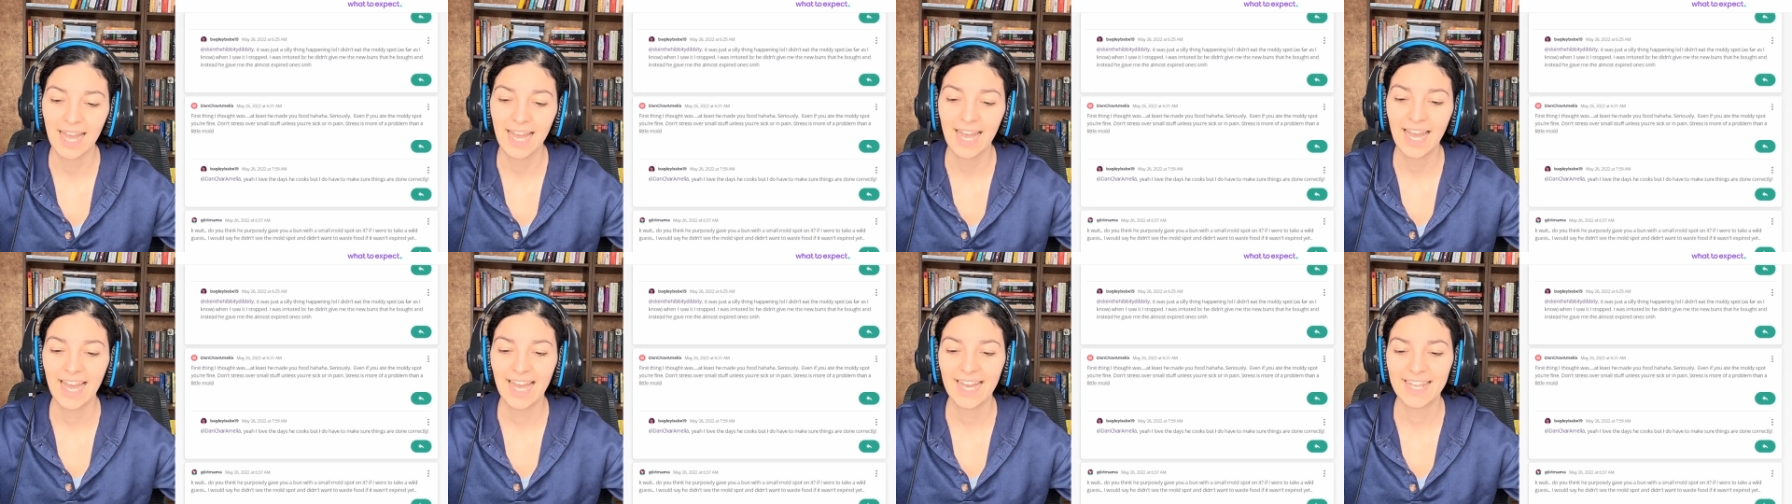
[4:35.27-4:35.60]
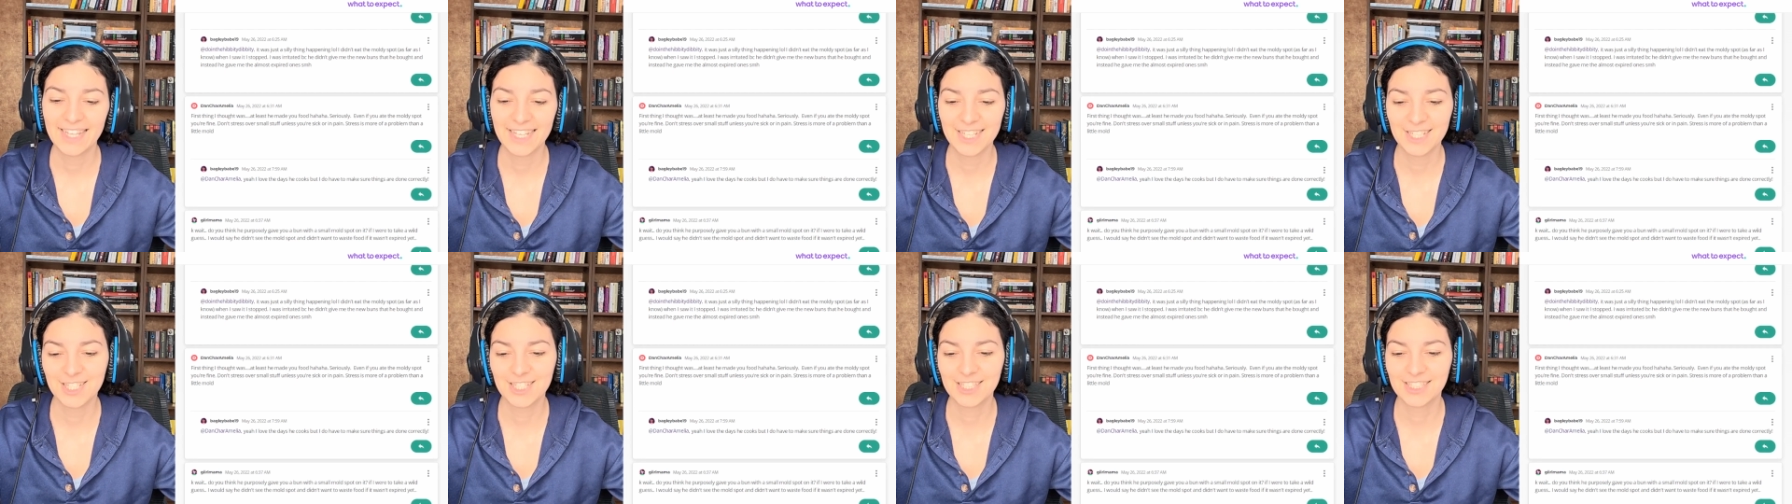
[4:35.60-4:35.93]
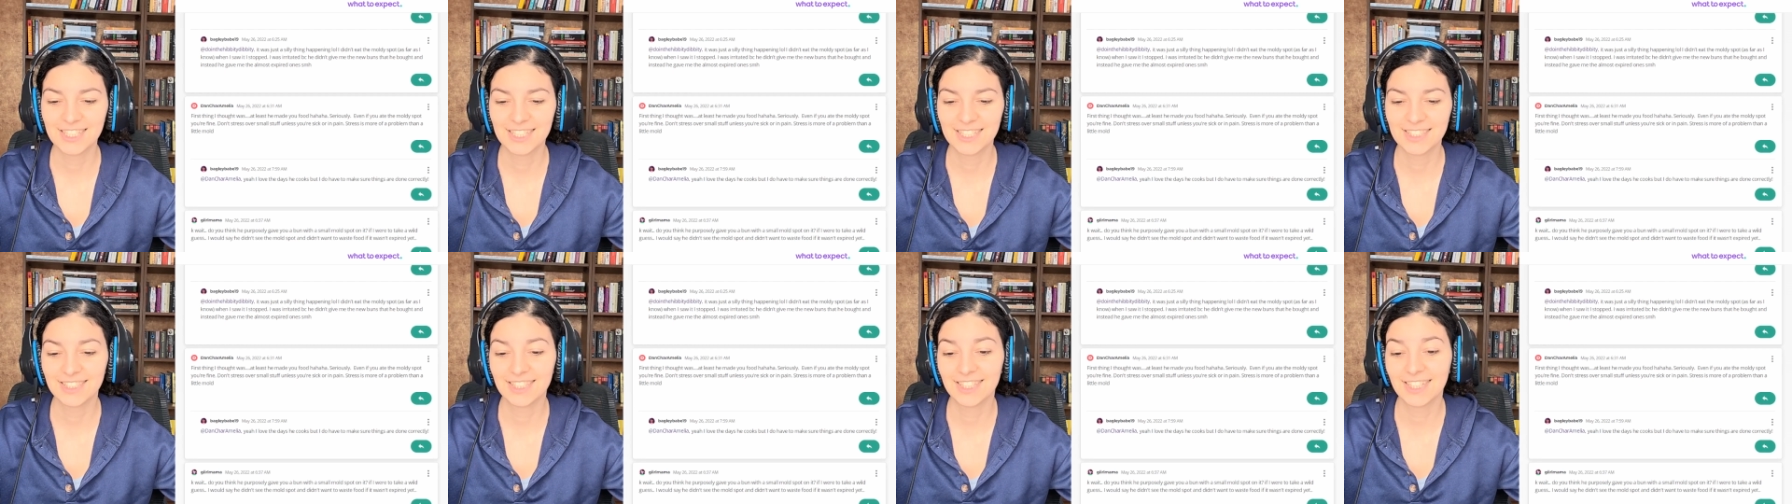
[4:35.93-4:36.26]
And then she
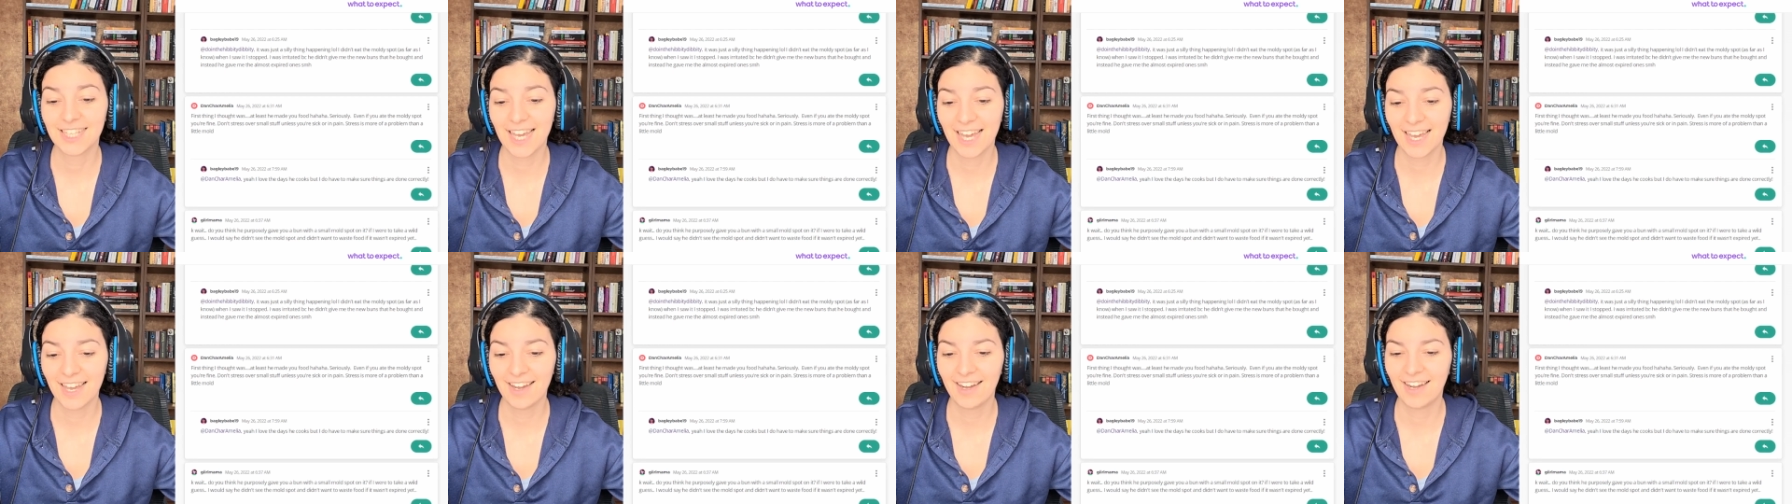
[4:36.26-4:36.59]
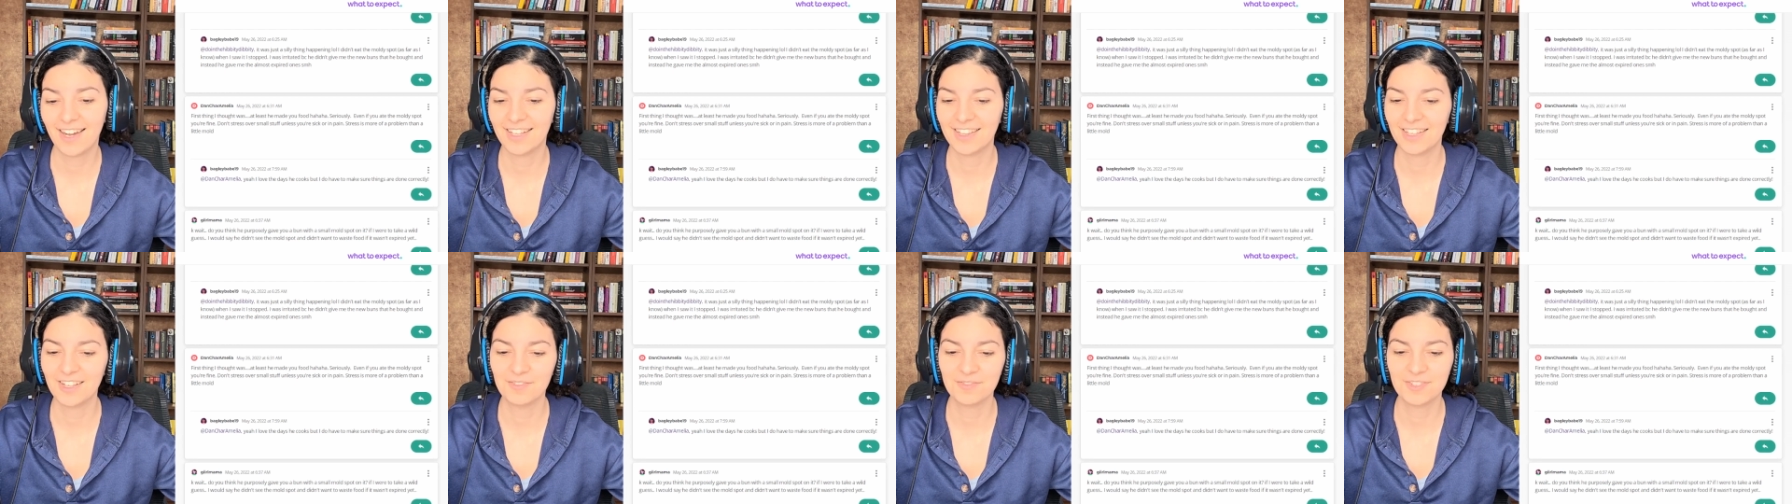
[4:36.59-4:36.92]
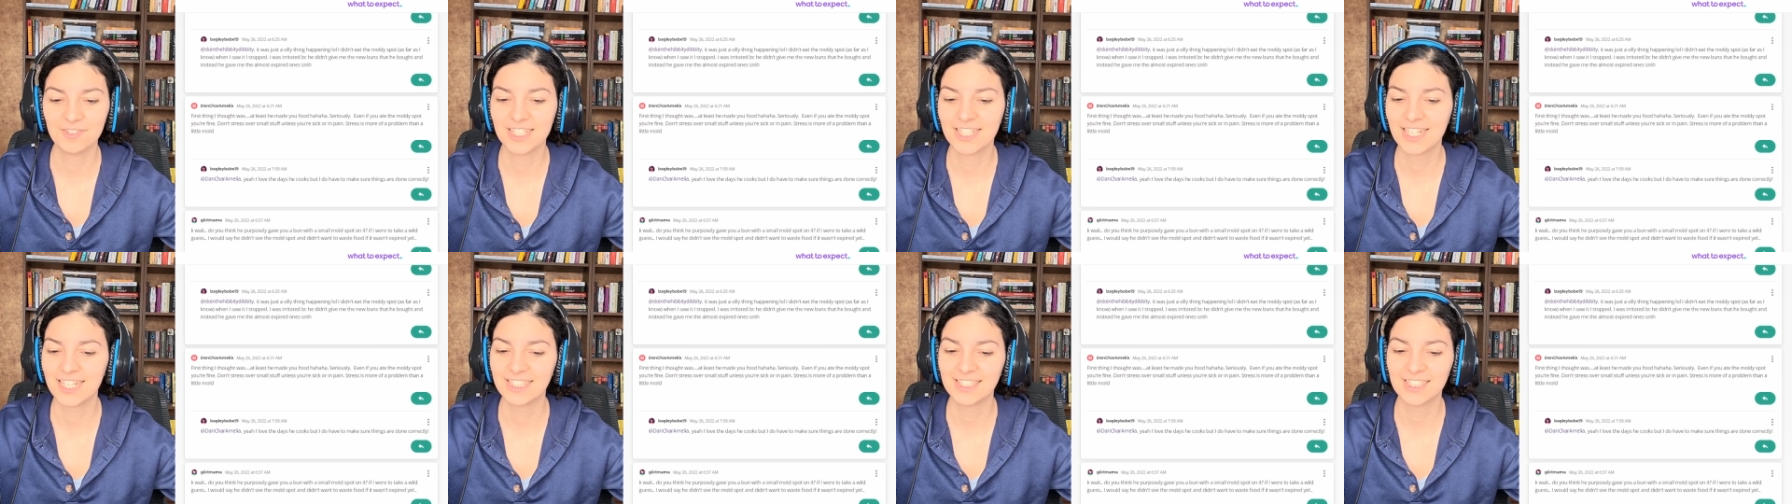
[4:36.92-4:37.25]
says, "Yeah, I love
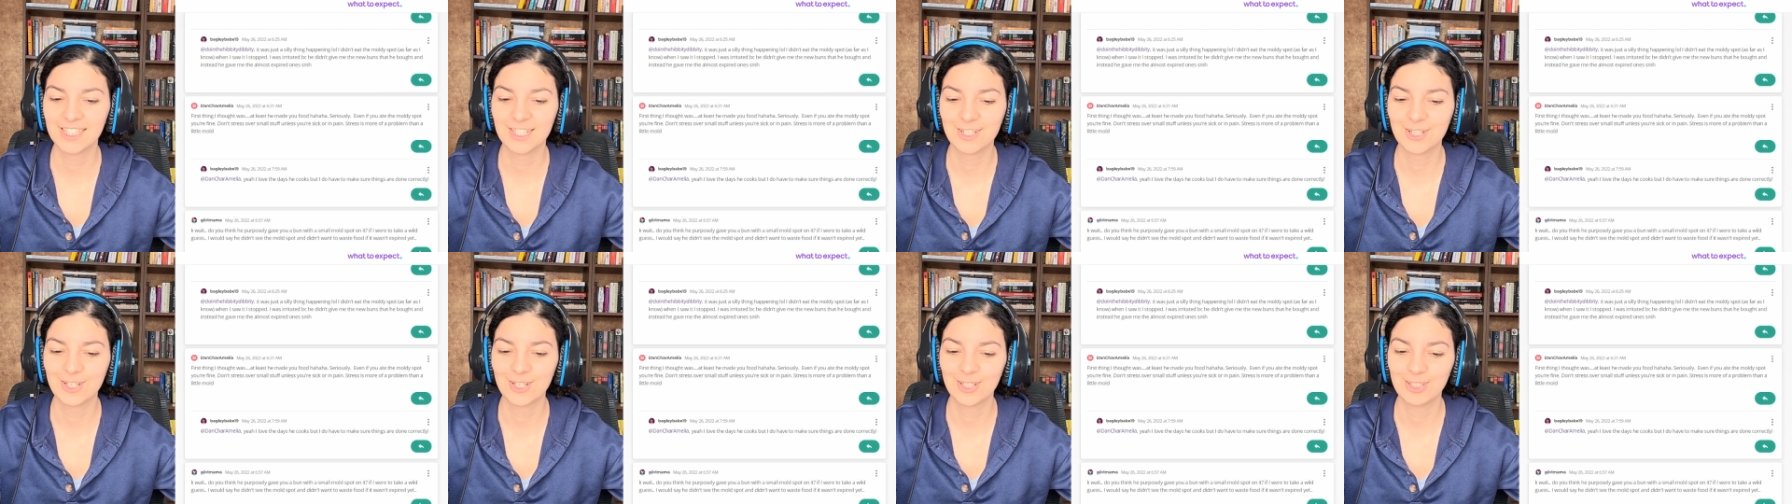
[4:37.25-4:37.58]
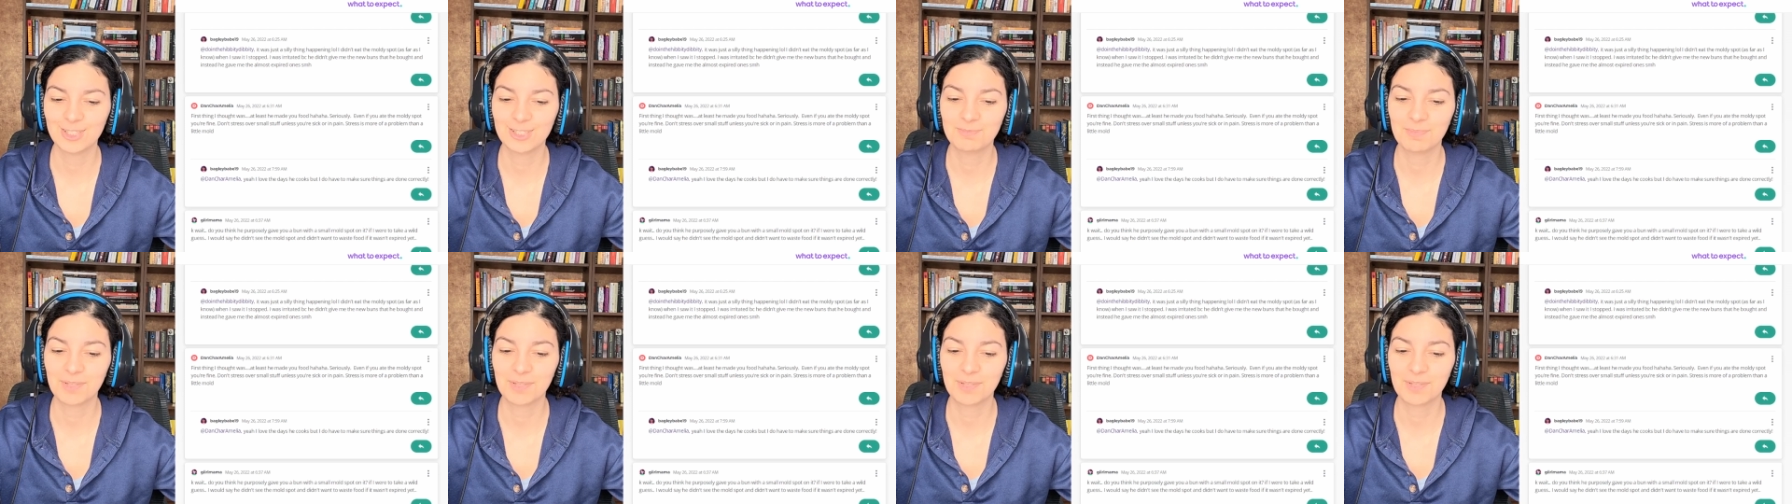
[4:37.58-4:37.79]
the days he cooks,